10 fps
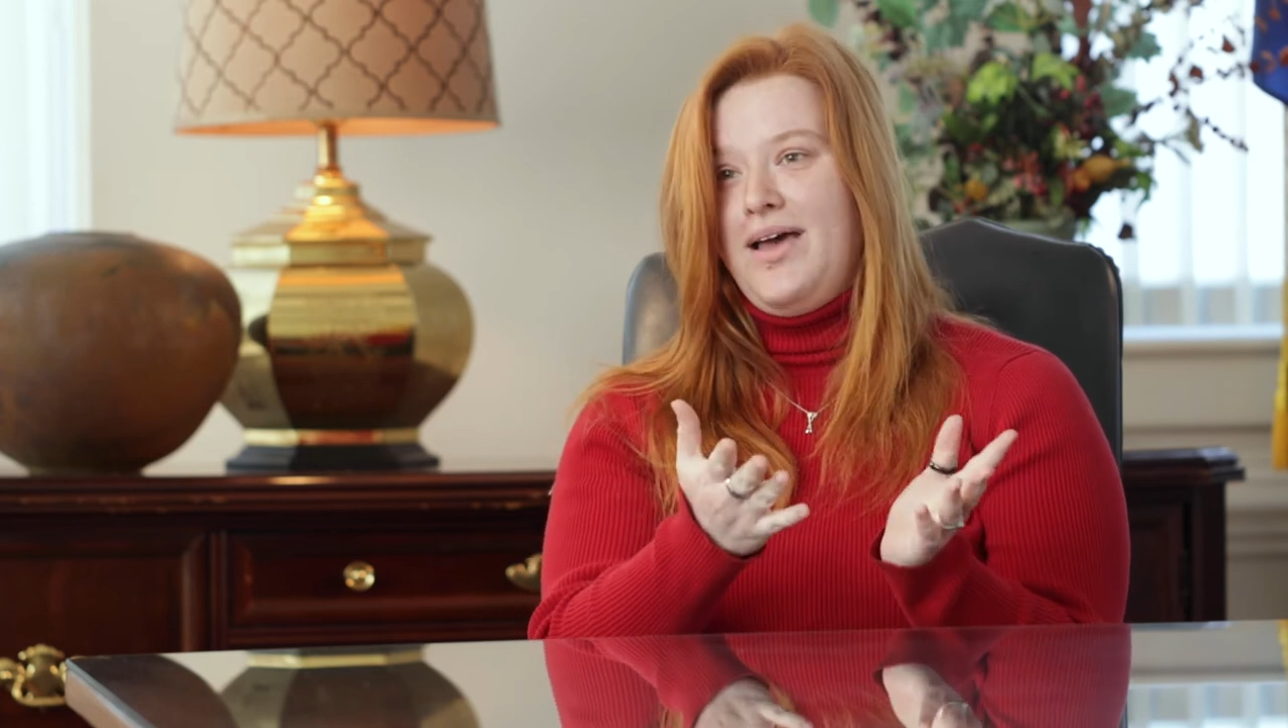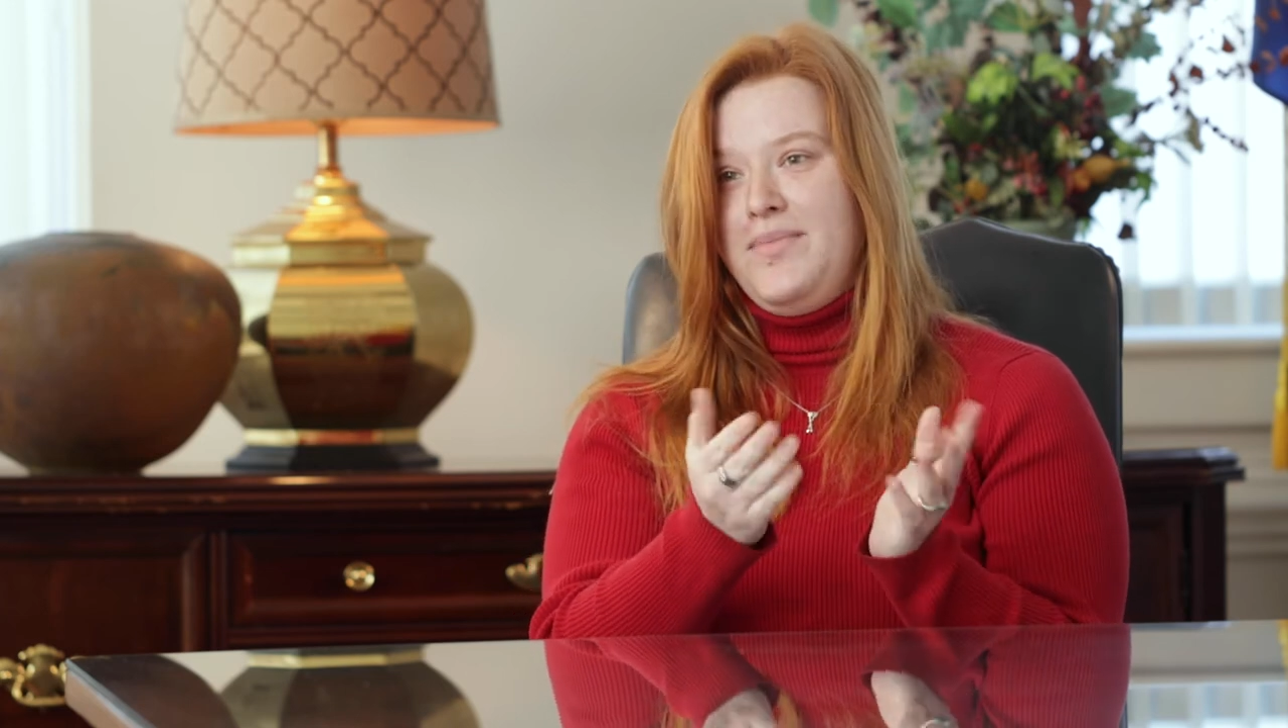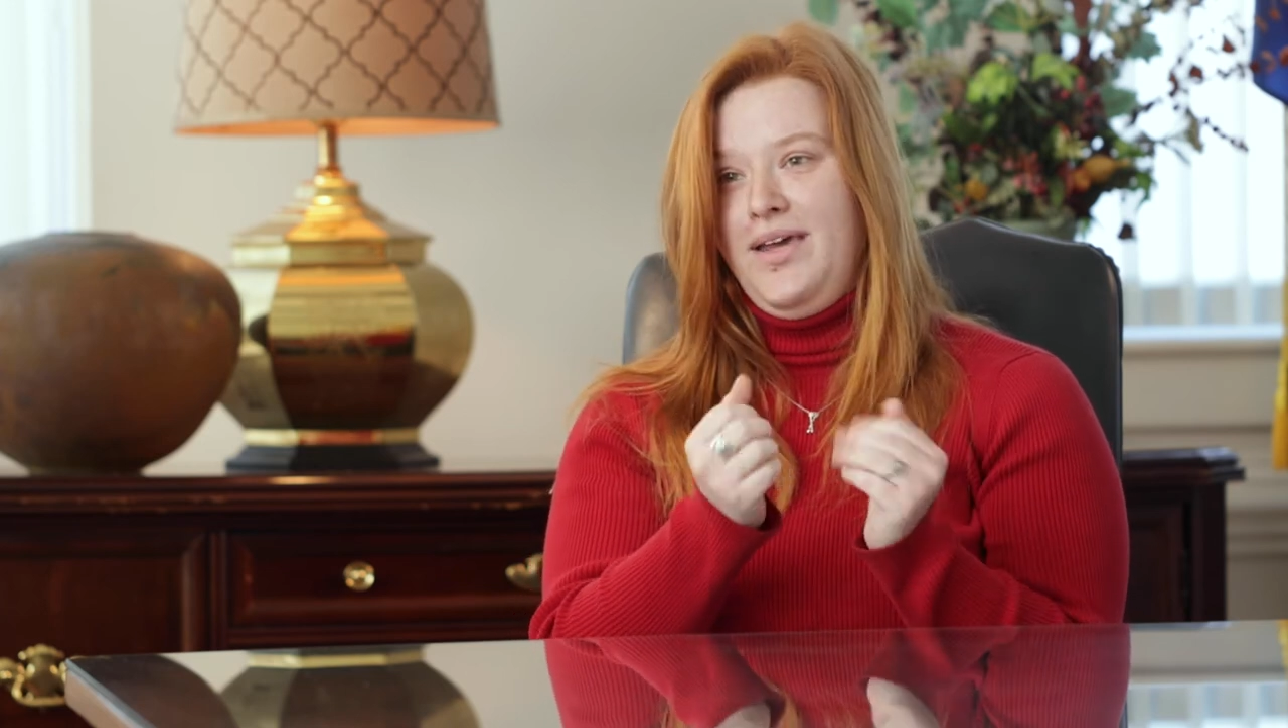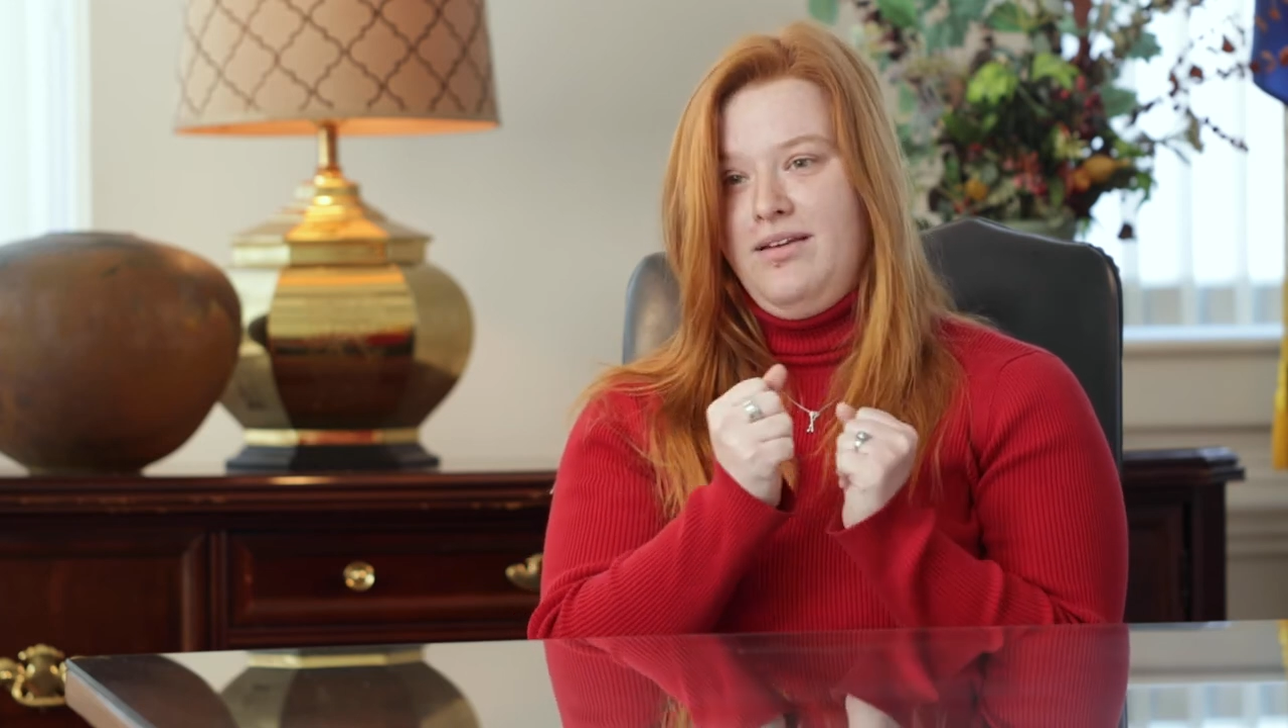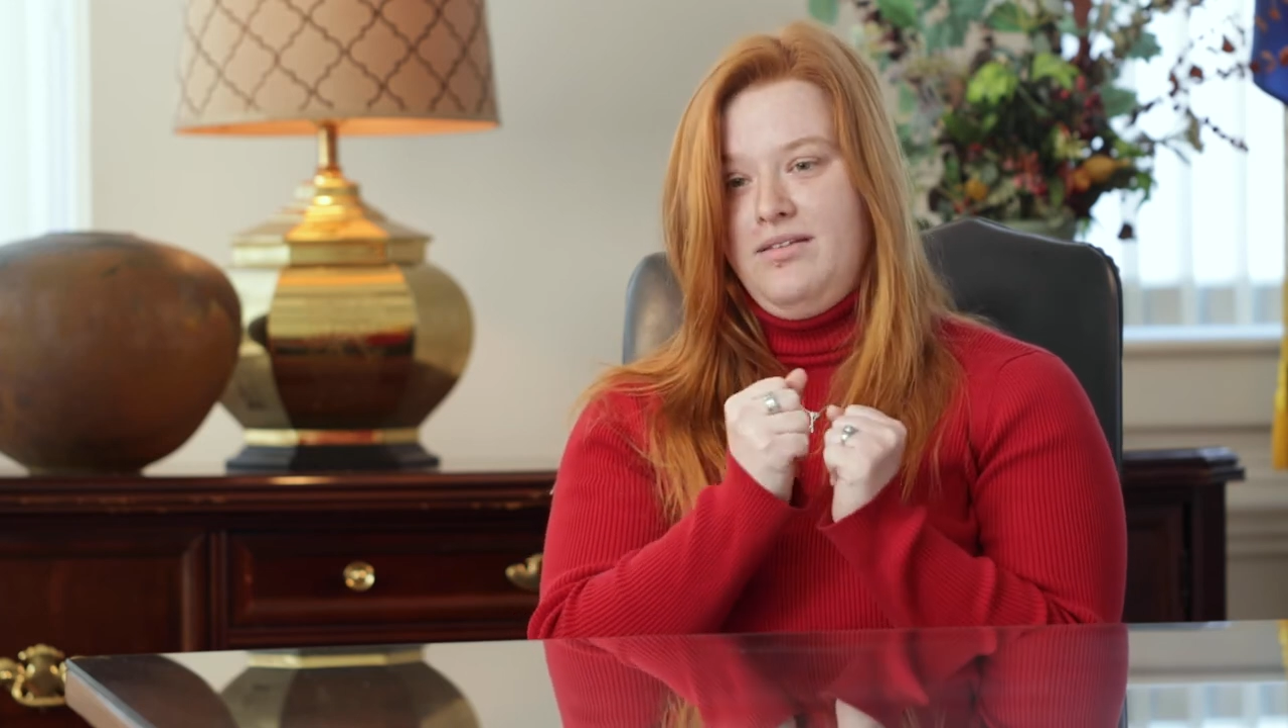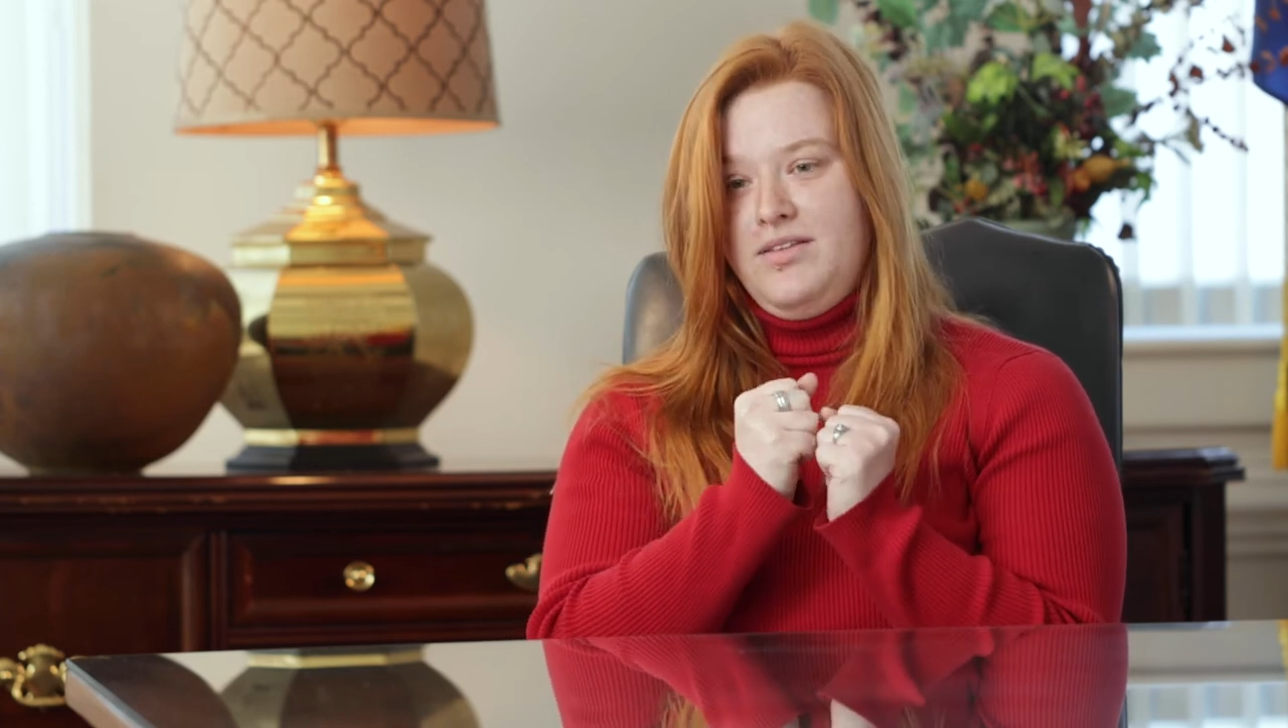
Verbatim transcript: I made